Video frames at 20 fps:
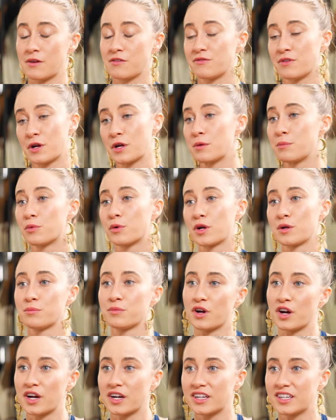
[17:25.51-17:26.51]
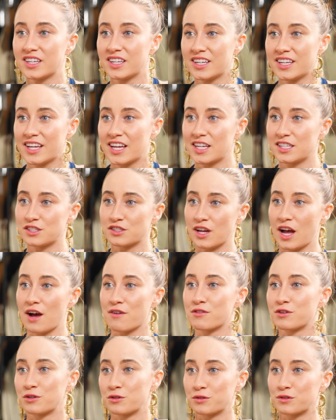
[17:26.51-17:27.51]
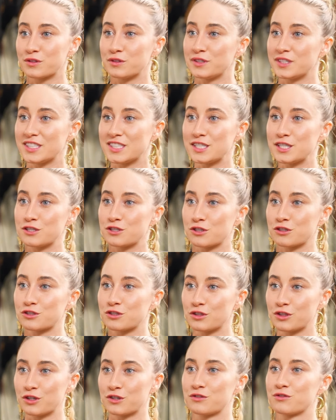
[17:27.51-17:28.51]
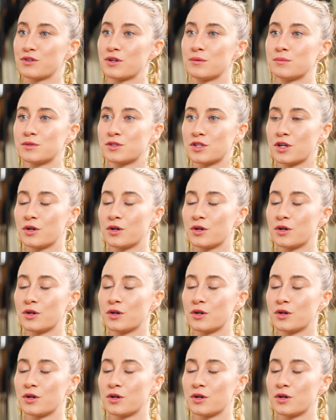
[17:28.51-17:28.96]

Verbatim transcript: and very important part is to have a guru and teacher to learn from.